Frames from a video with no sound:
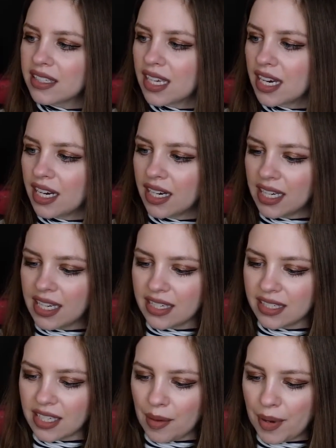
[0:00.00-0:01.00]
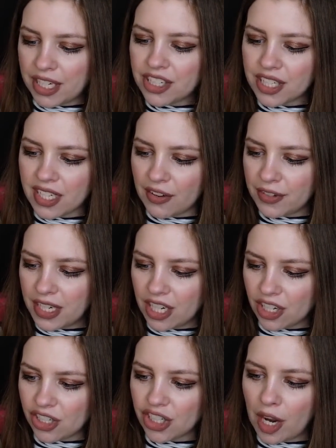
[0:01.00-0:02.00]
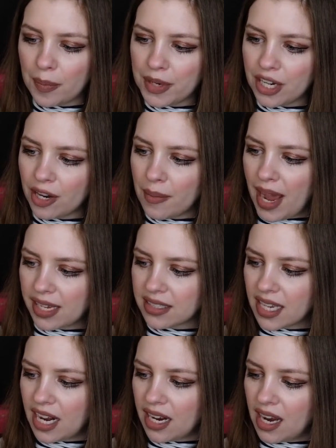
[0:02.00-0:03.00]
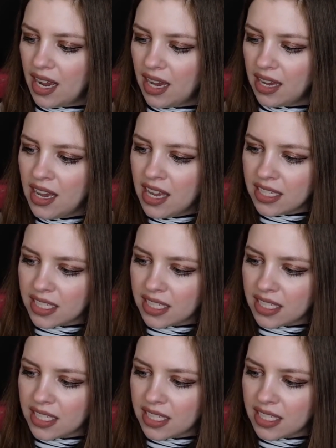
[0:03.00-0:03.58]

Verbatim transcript: There is a bunch of stuff in here, sharpener, a mascara,